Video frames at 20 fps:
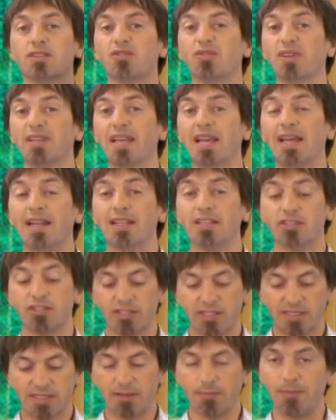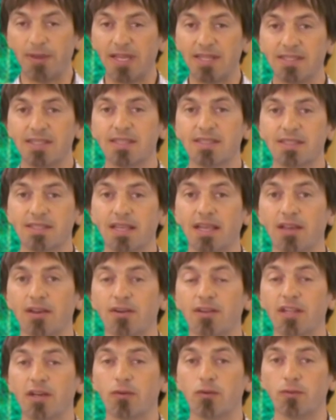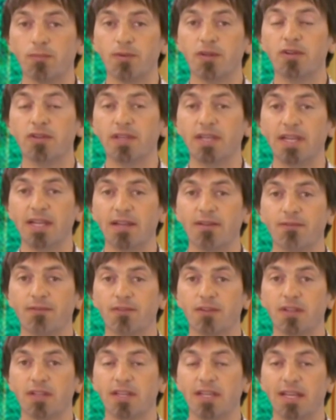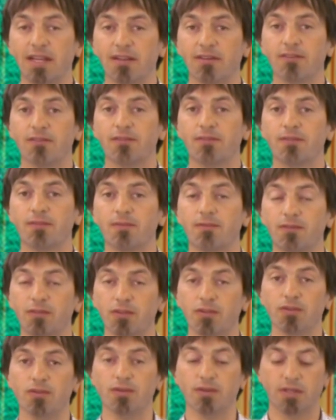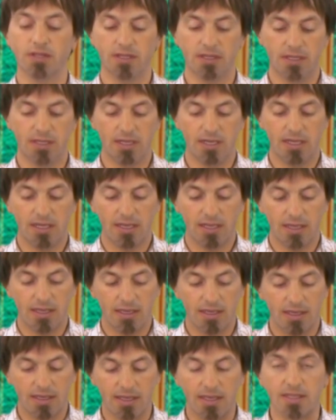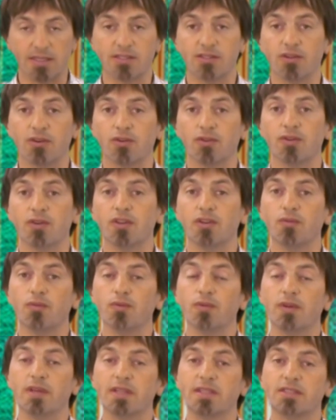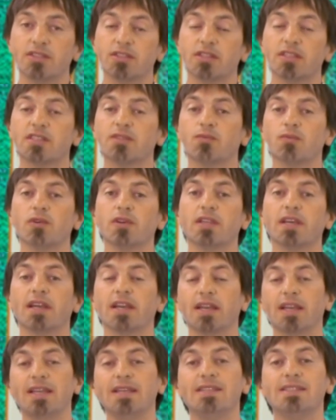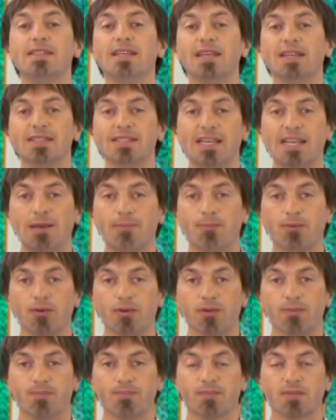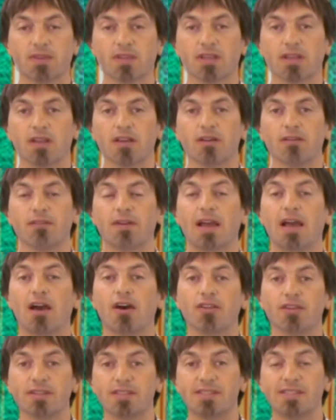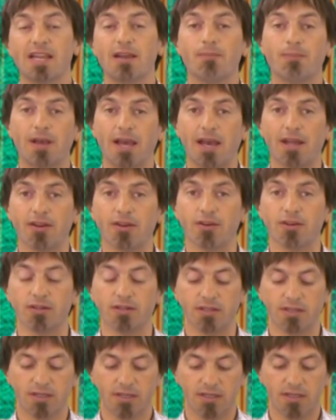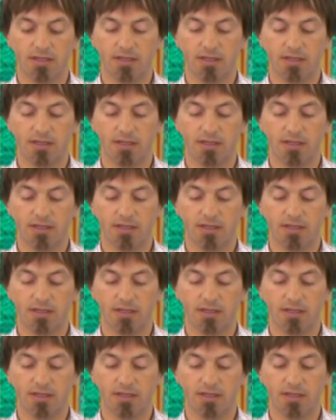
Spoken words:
So again, it's just the basic scale that we're building for the native flute. And so it's just really an easy example of how the step pattern